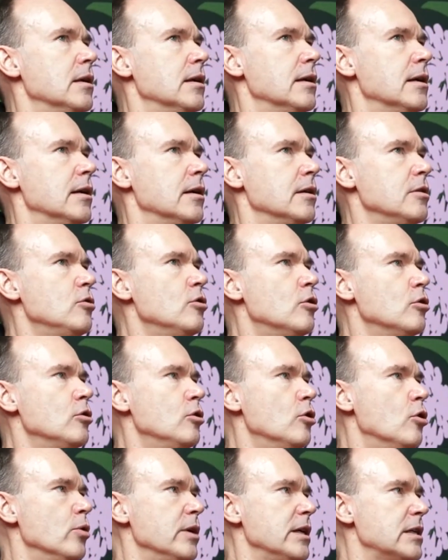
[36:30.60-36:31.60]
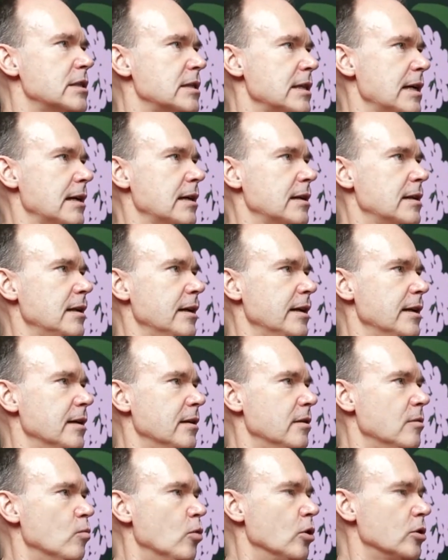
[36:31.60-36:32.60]
you don't know exactly
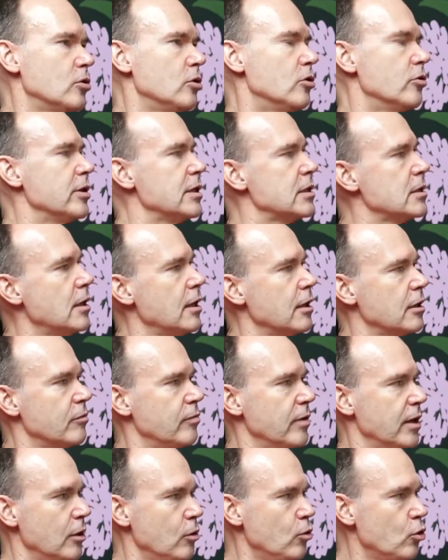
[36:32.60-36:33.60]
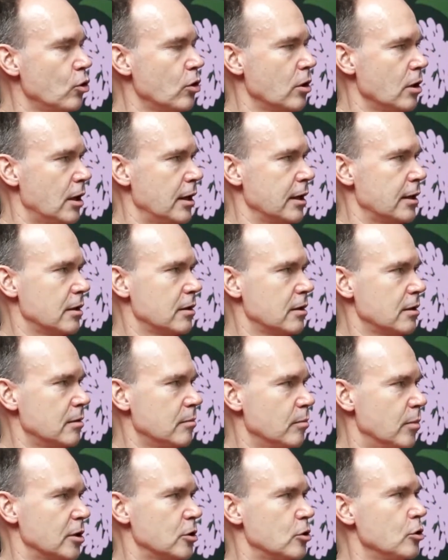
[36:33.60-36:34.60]
what the result will look like,
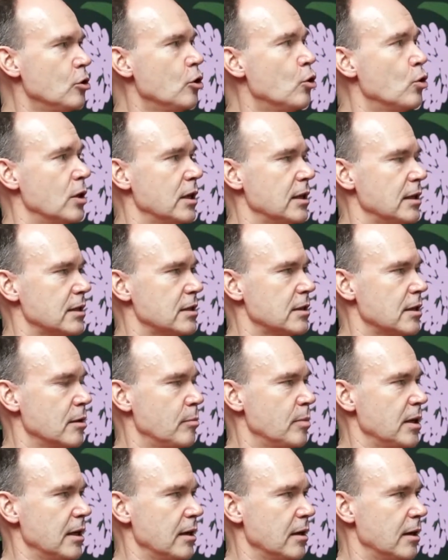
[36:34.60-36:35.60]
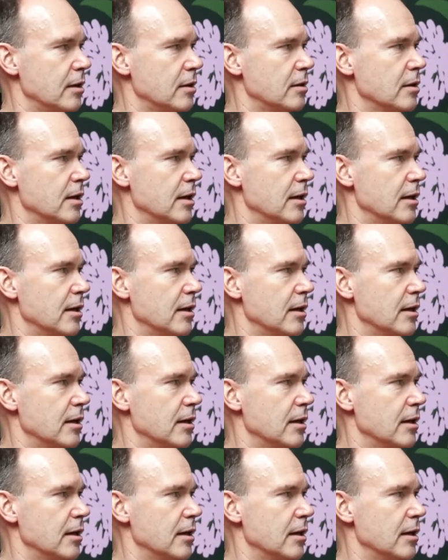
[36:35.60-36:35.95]
but you know that it's going to be like